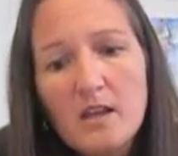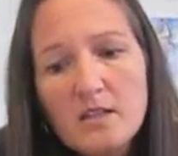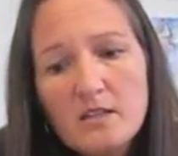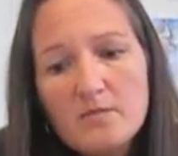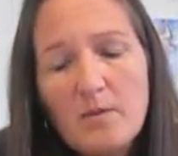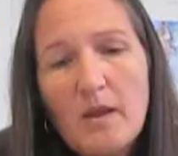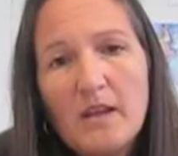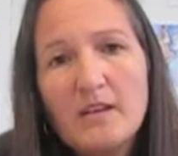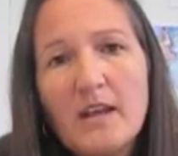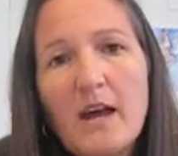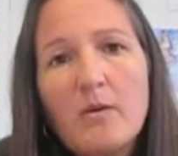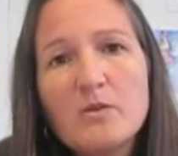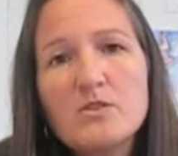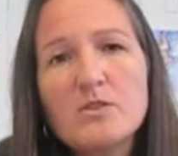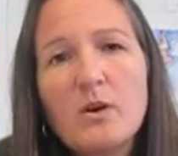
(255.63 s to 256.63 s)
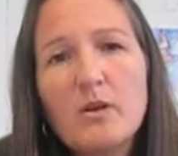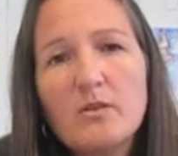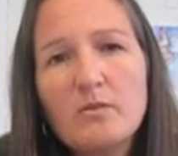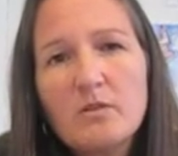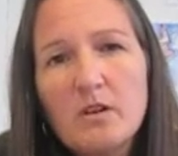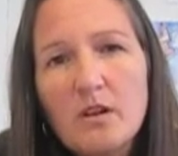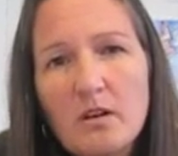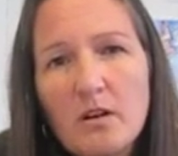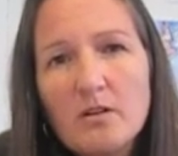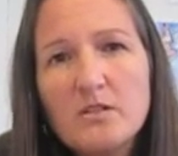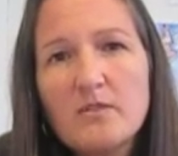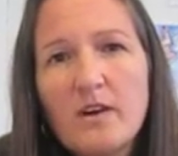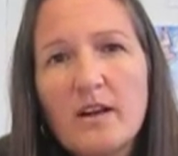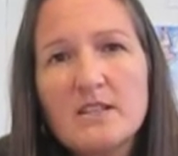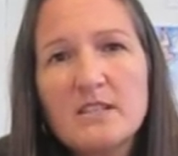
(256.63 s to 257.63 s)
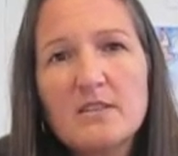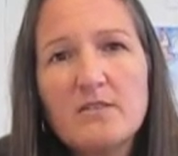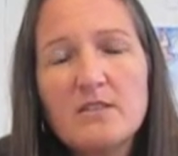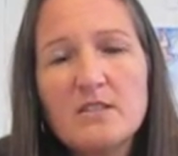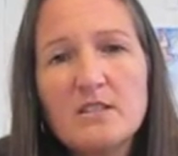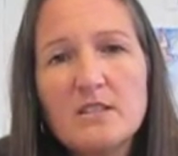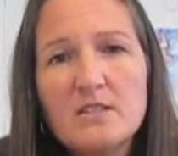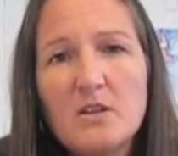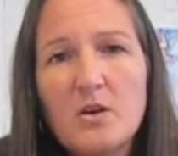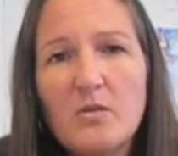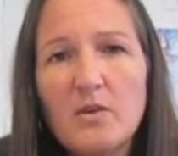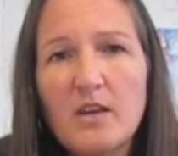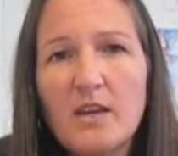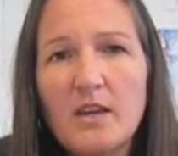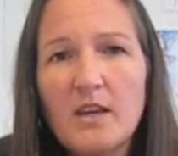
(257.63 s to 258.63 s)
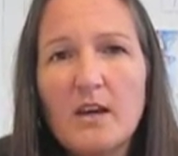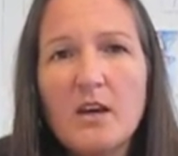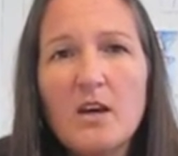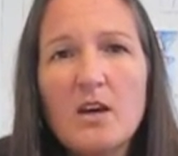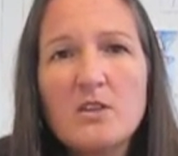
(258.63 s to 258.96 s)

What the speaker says: Spain now is growing. There are a lot of activities over here,